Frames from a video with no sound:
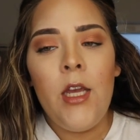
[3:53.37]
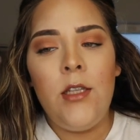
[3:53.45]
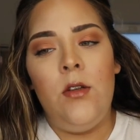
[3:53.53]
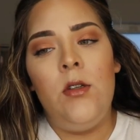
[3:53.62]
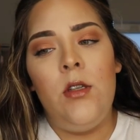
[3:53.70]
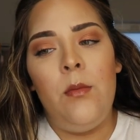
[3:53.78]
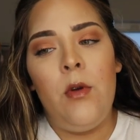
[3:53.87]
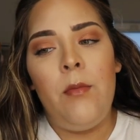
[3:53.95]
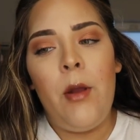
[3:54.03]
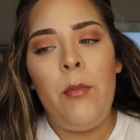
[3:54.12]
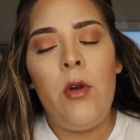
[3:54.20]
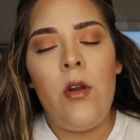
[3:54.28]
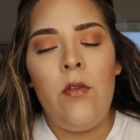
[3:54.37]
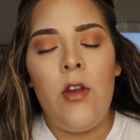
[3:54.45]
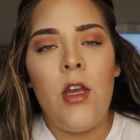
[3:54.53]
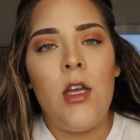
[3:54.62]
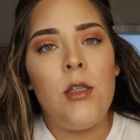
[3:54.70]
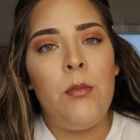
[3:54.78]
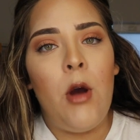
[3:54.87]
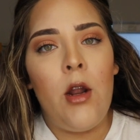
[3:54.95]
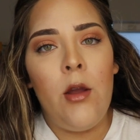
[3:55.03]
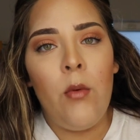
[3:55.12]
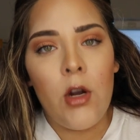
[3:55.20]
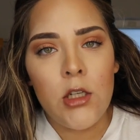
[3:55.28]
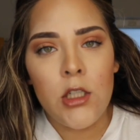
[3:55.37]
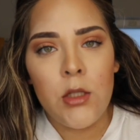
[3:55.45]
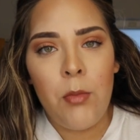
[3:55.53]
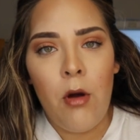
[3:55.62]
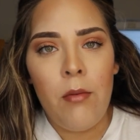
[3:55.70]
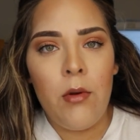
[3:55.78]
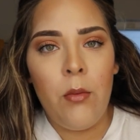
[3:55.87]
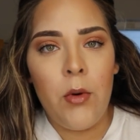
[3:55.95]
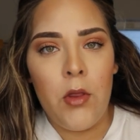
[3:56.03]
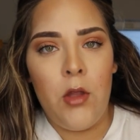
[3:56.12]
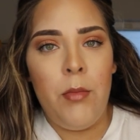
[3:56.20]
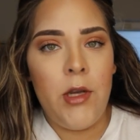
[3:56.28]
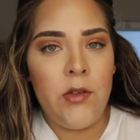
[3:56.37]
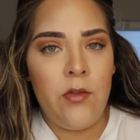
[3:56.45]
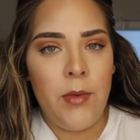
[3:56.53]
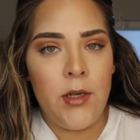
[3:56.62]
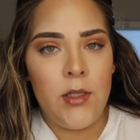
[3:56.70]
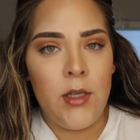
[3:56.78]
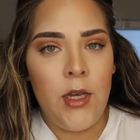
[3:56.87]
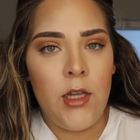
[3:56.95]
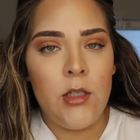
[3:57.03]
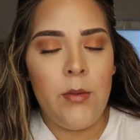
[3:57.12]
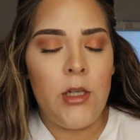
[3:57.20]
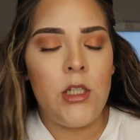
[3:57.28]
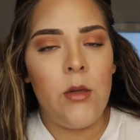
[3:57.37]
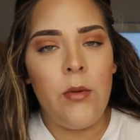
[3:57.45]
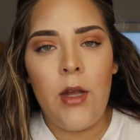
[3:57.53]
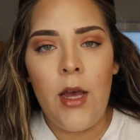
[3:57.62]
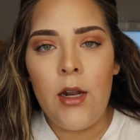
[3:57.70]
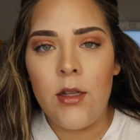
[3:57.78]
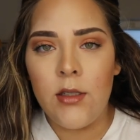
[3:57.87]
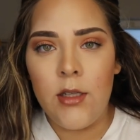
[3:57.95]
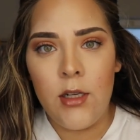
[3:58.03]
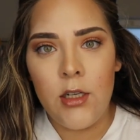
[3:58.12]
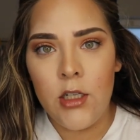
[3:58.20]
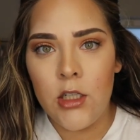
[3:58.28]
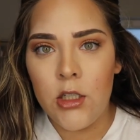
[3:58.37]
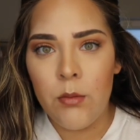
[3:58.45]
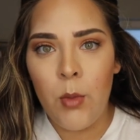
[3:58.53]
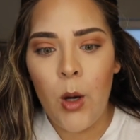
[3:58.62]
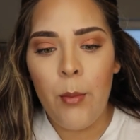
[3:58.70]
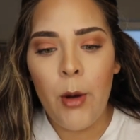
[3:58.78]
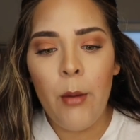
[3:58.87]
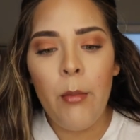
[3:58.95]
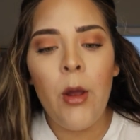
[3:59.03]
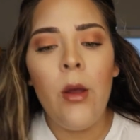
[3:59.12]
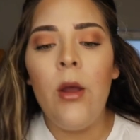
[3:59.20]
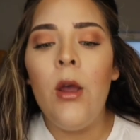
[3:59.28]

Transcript: So some of my previous body washes probably weren't the best for my skin, especially when I had a skin condition pop up.